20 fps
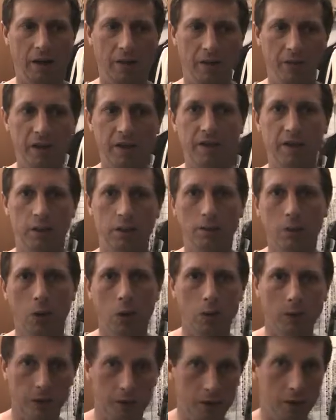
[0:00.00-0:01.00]
fits the
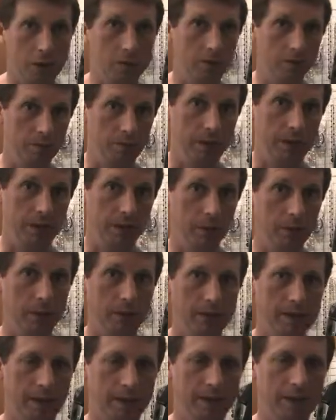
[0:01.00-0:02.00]
mold in terms of being a
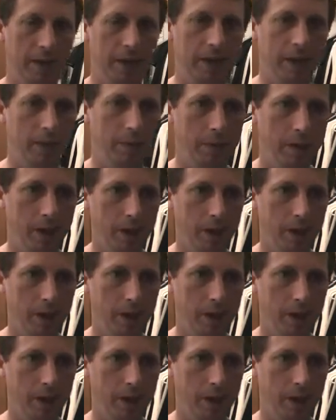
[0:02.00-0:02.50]
place like that.